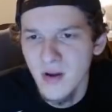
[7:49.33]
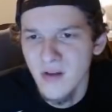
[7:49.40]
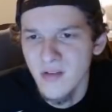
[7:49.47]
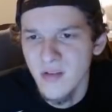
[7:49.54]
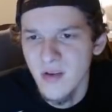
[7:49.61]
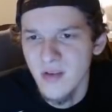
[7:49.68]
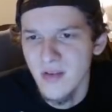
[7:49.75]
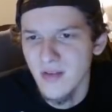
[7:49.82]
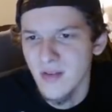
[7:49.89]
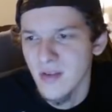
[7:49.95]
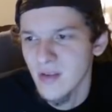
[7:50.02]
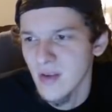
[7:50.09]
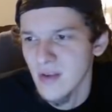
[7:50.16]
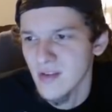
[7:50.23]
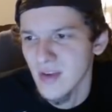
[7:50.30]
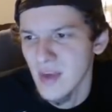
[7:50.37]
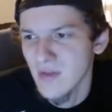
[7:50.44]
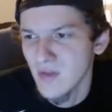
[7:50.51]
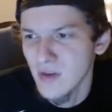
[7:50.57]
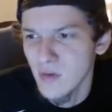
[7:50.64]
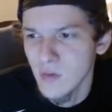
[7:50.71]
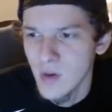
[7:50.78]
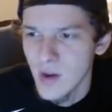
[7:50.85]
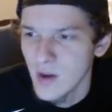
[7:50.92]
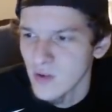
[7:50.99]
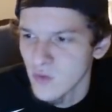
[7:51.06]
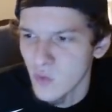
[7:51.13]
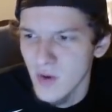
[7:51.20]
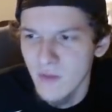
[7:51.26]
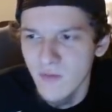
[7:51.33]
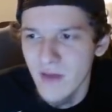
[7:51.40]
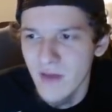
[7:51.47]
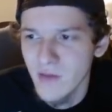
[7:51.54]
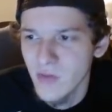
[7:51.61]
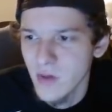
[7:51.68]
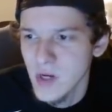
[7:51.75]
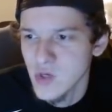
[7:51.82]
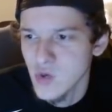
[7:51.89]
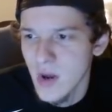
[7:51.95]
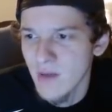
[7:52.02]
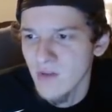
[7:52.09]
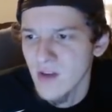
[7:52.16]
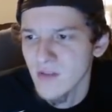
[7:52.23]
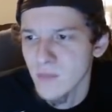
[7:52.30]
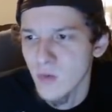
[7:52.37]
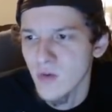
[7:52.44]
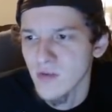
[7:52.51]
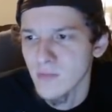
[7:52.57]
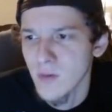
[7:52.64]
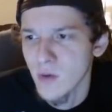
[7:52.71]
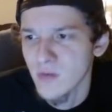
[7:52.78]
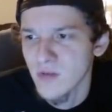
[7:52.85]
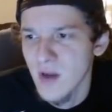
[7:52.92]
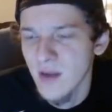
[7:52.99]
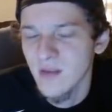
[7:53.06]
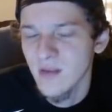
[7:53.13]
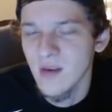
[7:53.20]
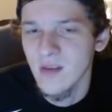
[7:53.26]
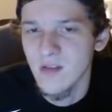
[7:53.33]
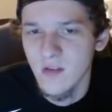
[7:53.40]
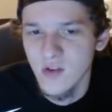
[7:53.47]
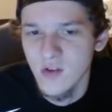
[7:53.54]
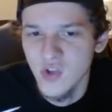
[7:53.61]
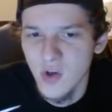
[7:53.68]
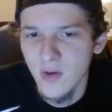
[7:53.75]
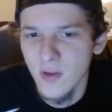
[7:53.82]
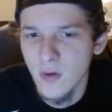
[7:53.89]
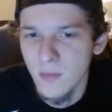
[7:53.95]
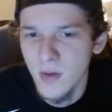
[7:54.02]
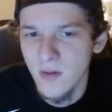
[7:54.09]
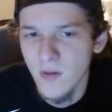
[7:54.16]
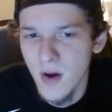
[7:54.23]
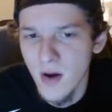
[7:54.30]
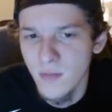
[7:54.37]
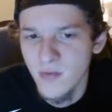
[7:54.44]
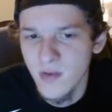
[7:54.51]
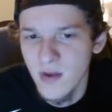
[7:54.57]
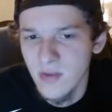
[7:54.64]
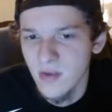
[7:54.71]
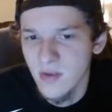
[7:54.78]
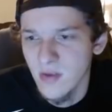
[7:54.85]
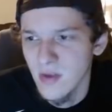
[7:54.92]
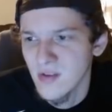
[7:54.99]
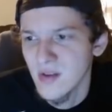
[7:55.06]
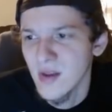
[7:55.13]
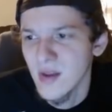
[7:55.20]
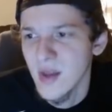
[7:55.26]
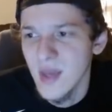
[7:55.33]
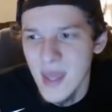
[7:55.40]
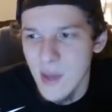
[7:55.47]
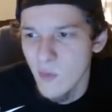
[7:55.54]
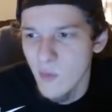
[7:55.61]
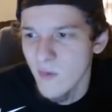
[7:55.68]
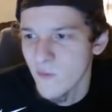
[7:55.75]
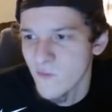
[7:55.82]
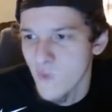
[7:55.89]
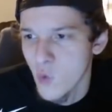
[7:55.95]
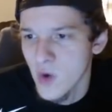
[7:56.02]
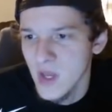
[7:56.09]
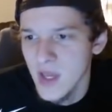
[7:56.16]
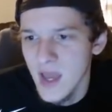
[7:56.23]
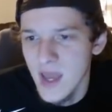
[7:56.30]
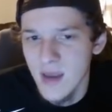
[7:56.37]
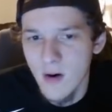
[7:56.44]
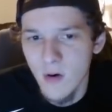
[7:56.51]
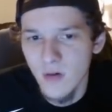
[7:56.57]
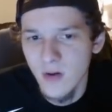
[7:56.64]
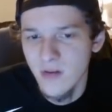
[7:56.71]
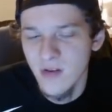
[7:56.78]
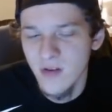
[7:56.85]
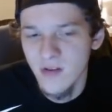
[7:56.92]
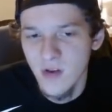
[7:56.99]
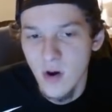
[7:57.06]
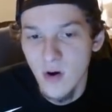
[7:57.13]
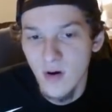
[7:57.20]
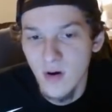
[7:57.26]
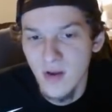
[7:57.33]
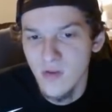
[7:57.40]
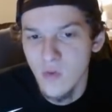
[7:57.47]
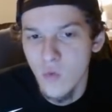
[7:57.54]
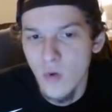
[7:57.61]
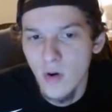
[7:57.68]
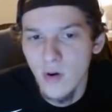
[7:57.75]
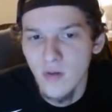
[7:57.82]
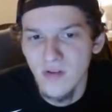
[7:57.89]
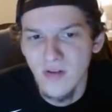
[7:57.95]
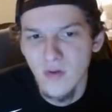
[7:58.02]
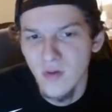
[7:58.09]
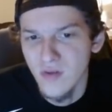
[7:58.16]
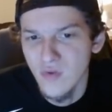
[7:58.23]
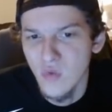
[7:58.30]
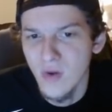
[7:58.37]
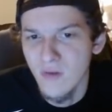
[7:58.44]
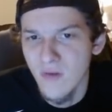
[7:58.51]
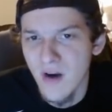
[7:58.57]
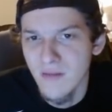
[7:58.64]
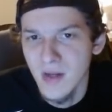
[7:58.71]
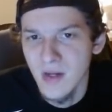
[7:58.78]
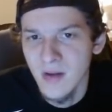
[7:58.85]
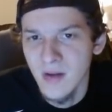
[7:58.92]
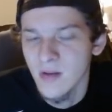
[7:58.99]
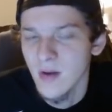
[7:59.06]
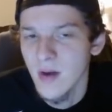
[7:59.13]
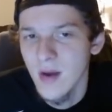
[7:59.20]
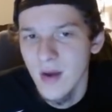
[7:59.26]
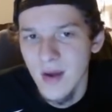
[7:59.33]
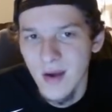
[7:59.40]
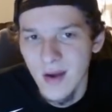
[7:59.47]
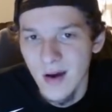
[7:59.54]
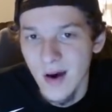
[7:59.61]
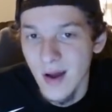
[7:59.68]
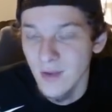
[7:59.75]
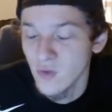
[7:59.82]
consistent this season, giving you 25 to 30 DraftKings points most nights. He's shown a little bit of an upside this season. He went for 48 earlier this year against the Warriors in only 25 minutes. I